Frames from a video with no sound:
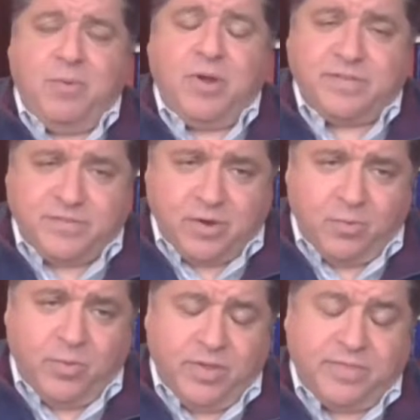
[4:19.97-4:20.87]
I want to
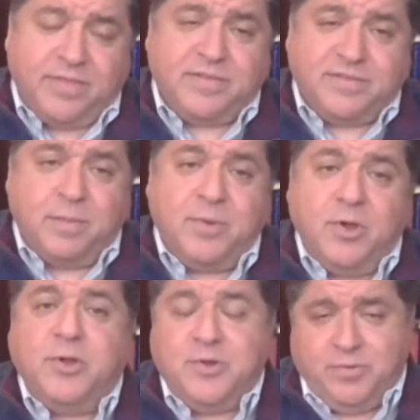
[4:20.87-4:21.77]
start with
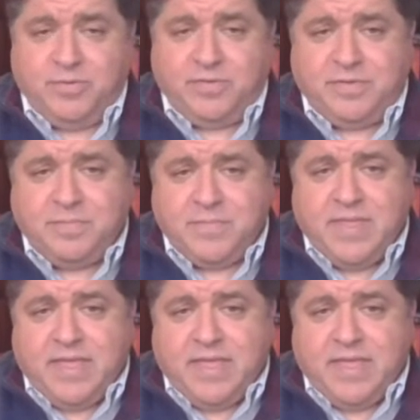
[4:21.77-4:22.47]
some good news.